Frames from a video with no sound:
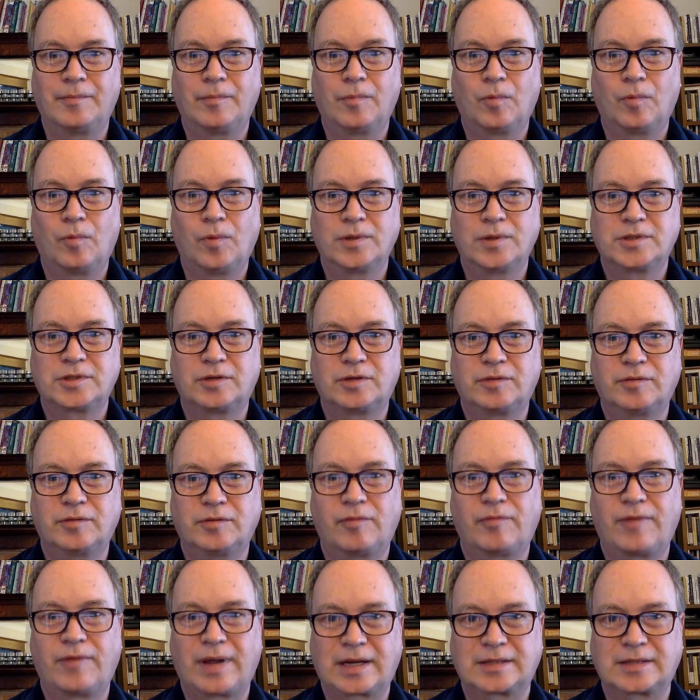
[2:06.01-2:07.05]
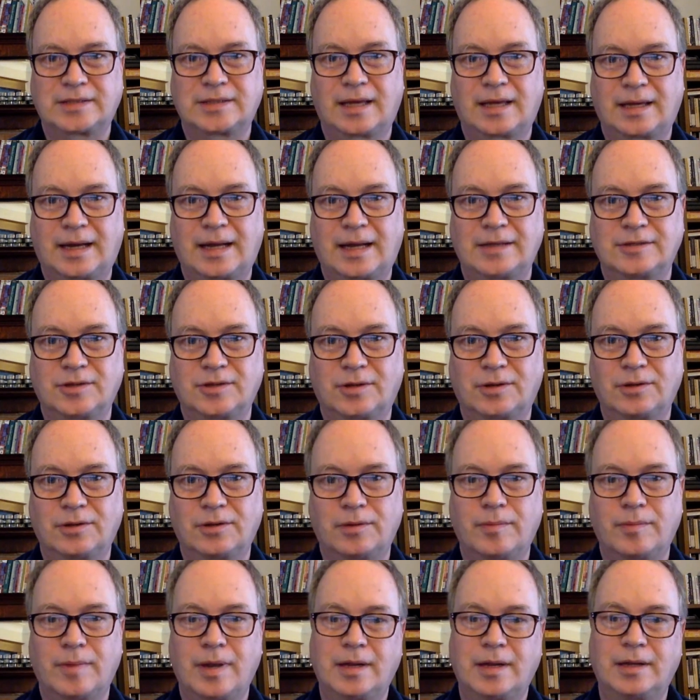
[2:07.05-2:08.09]
What sort of effects that has on
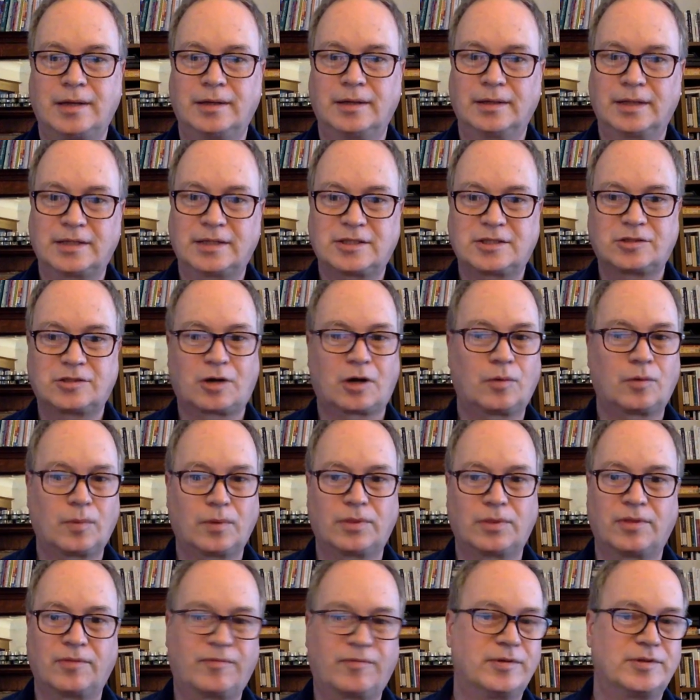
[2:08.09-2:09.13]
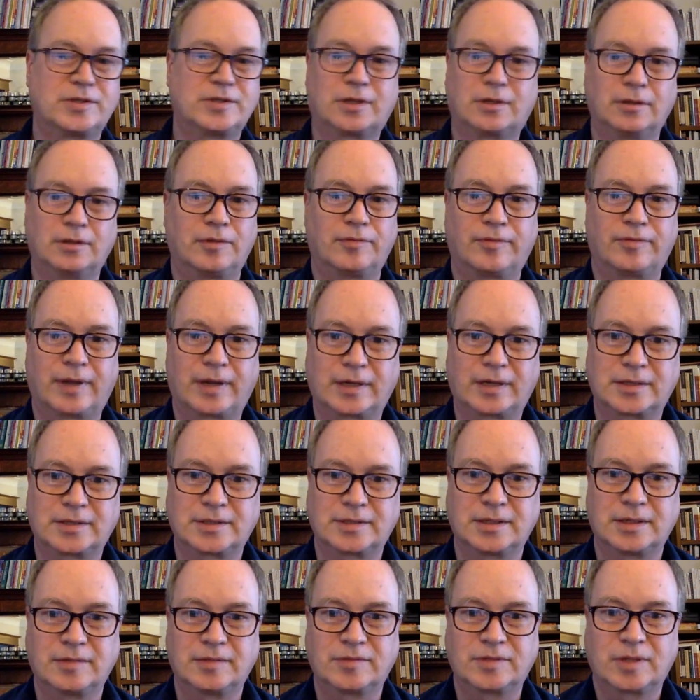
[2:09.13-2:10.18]
them. And let's start with the physical effects.
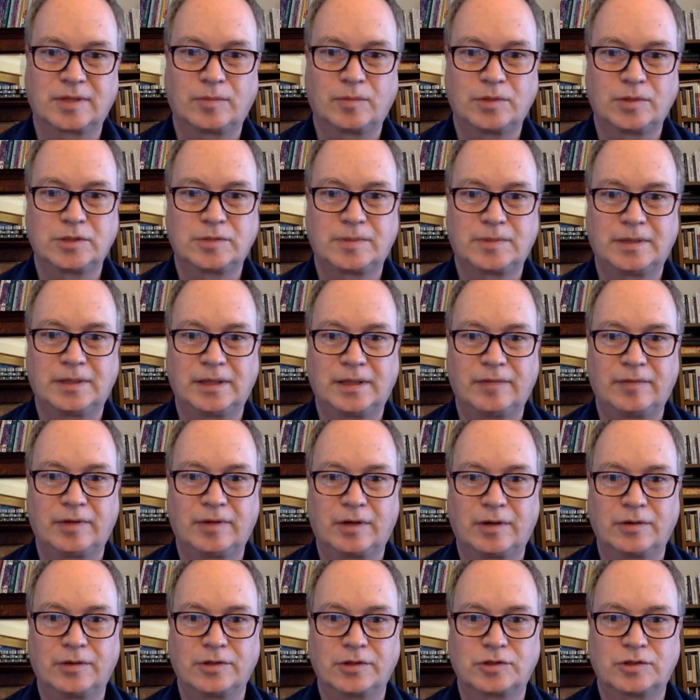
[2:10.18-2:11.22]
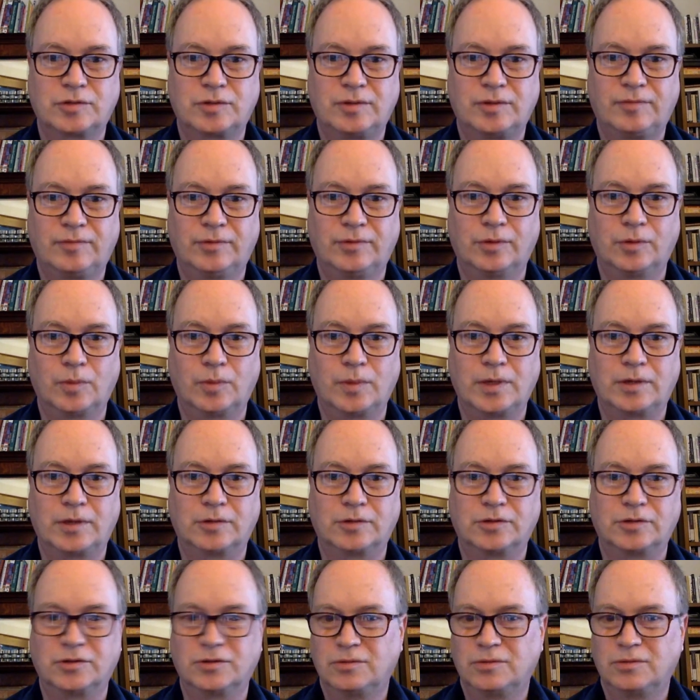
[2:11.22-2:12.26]
If someone's been living on the street for a week or
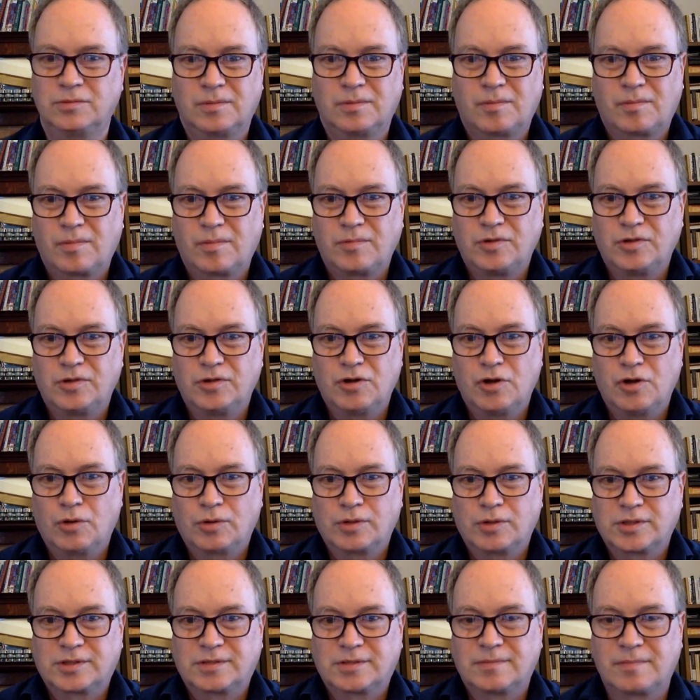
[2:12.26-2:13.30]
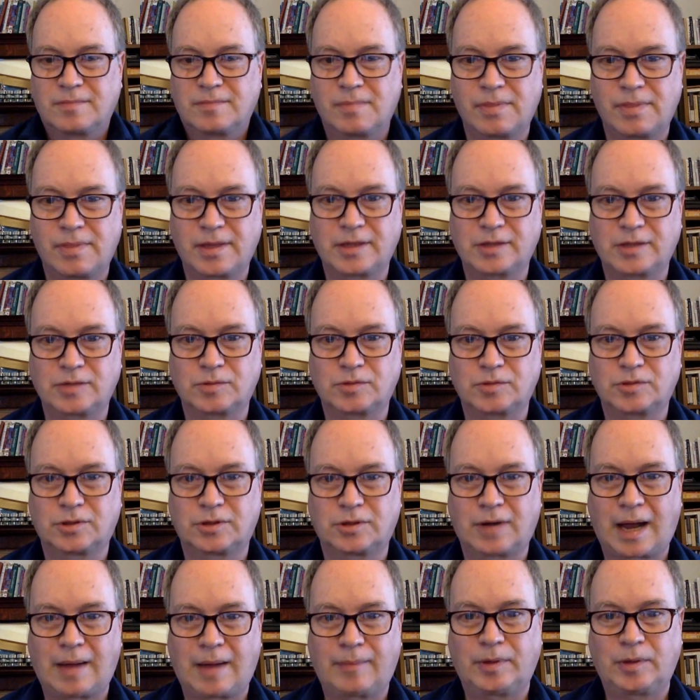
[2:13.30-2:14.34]
two, do you notice things which are
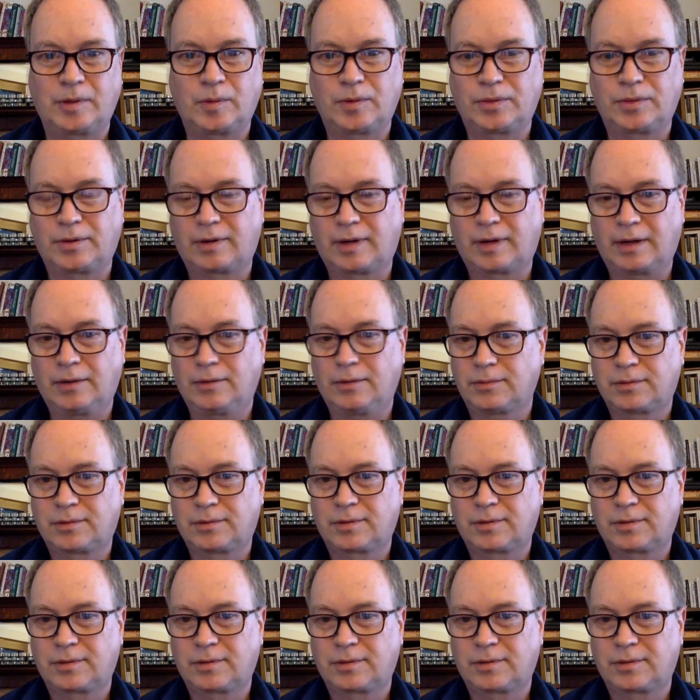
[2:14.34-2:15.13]
happening with their health?